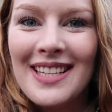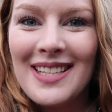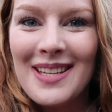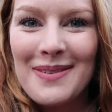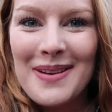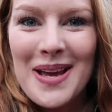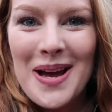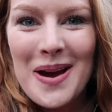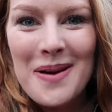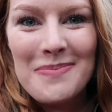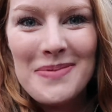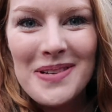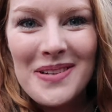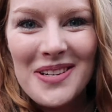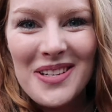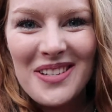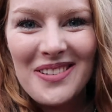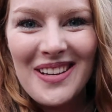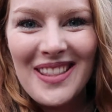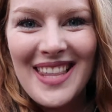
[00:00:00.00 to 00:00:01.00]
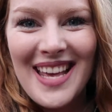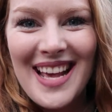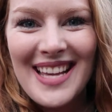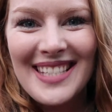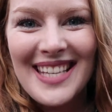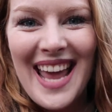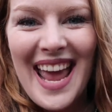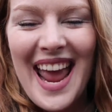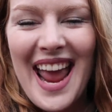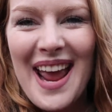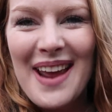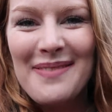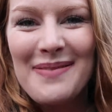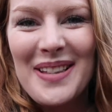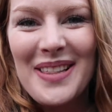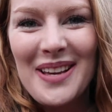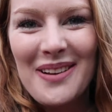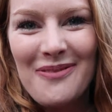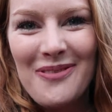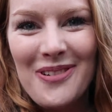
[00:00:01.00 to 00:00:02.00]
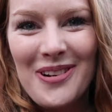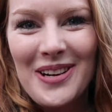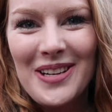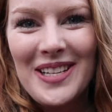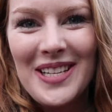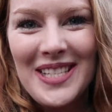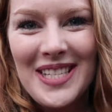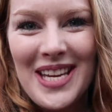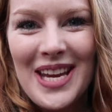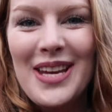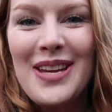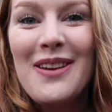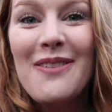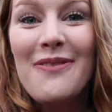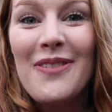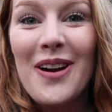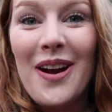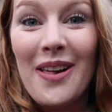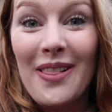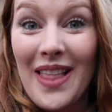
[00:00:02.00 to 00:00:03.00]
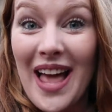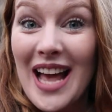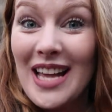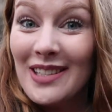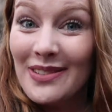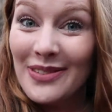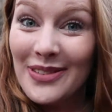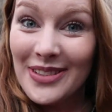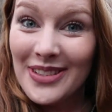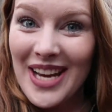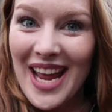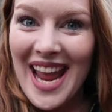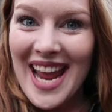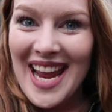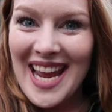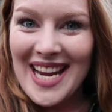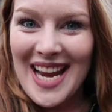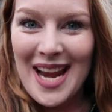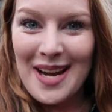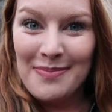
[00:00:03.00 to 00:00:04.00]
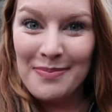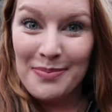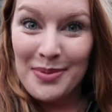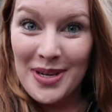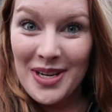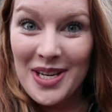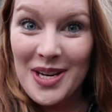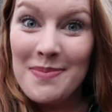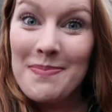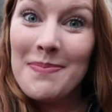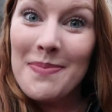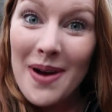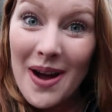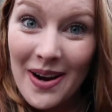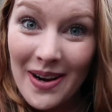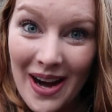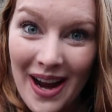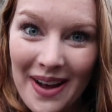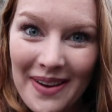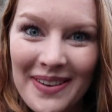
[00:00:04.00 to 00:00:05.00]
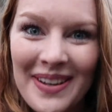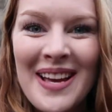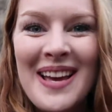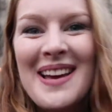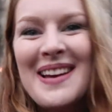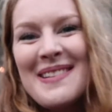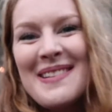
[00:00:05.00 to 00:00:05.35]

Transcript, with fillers: So we hope you enjoyed this and we look forward to seeing you for our last full day in Edinburgh tomorrow.